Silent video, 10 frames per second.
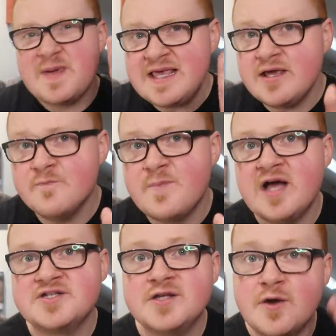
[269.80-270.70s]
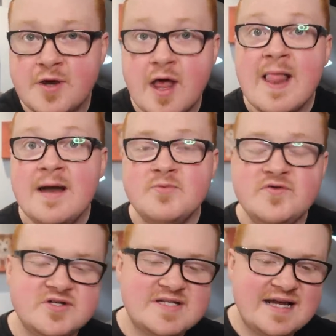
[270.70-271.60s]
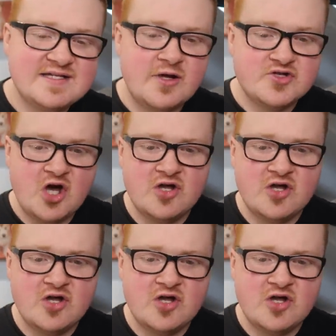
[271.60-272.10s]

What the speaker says: speaking of Barcelona, moves us nicely onto